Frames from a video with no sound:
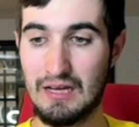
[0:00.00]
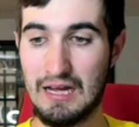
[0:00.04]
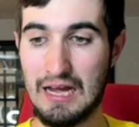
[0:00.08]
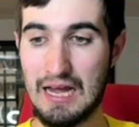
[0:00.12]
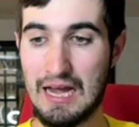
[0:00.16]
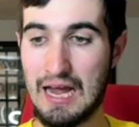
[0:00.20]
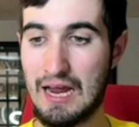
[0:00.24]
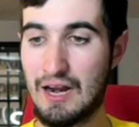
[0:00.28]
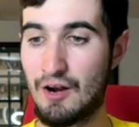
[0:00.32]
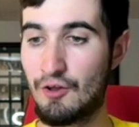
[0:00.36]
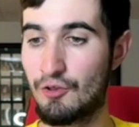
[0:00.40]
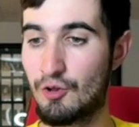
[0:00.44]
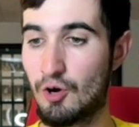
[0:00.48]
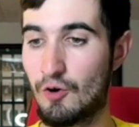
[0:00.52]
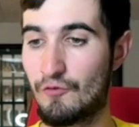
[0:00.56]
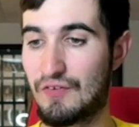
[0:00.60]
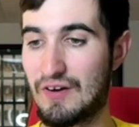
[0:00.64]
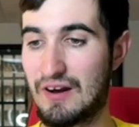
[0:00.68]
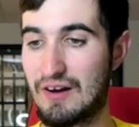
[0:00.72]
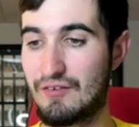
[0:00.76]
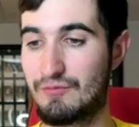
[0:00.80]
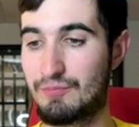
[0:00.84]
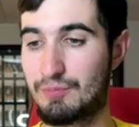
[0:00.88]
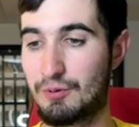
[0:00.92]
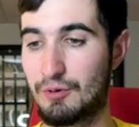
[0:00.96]
I don't know if
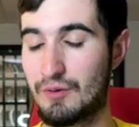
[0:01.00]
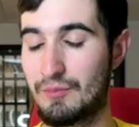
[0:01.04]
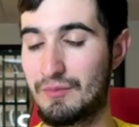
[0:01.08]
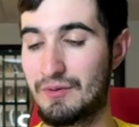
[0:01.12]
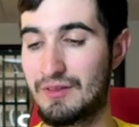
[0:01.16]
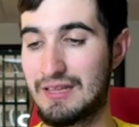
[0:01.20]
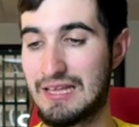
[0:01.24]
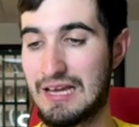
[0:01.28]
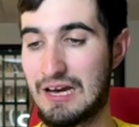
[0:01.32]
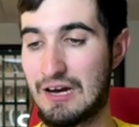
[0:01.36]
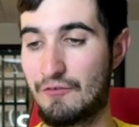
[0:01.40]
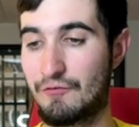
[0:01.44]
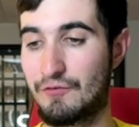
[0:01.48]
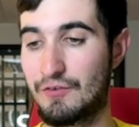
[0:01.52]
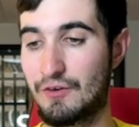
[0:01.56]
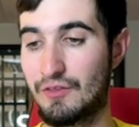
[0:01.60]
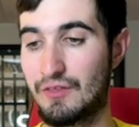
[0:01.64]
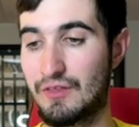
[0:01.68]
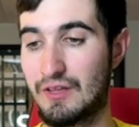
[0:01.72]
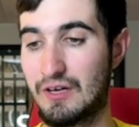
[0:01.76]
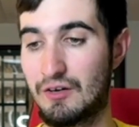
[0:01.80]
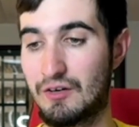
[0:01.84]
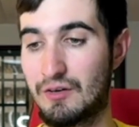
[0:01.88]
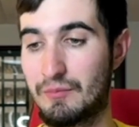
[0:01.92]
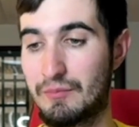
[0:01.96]
I'd put him in the outfield,
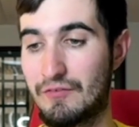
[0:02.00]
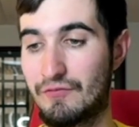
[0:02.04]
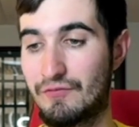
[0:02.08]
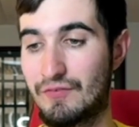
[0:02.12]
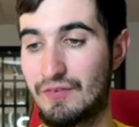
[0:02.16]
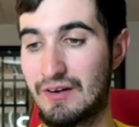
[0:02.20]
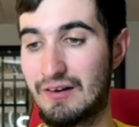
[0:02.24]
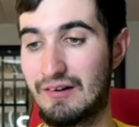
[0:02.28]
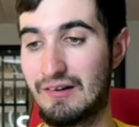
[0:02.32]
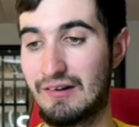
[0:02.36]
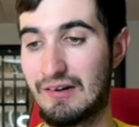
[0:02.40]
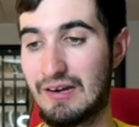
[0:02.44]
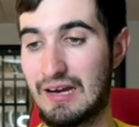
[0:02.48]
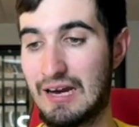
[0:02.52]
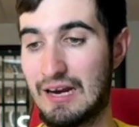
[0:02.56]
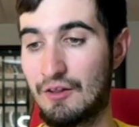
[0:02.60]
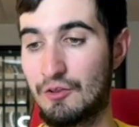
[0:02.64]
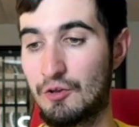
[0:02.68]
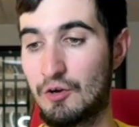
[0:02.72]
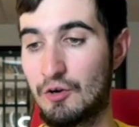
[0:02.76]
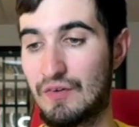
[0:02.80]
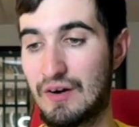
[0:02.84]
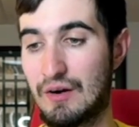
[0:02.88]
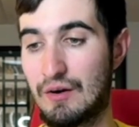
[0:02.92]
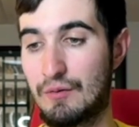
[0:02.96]
though, to be fair. I don't know
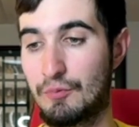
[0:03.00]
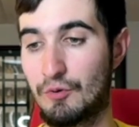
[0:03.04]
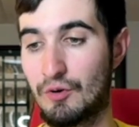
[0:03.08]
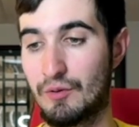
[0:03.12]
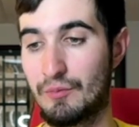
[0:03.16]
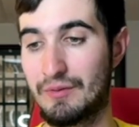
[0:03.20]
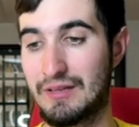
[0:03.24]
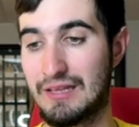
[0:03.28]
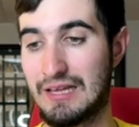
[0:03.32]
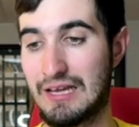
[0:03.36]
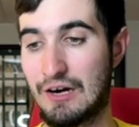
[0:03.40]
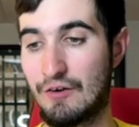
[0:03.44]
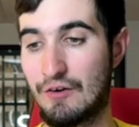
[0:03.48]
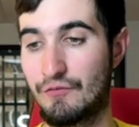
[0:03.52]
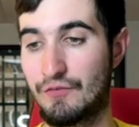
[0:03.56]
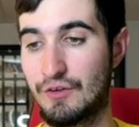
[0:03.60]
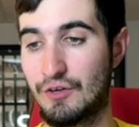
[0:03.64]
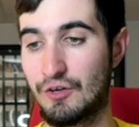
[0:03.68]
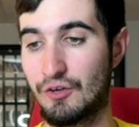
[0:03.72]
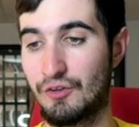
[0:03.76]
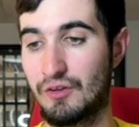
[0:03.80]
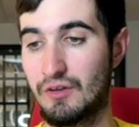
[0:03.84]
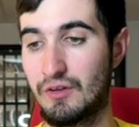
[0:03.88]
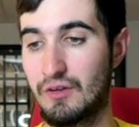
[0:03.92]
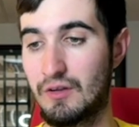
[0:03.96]
if I would put him in the outfield.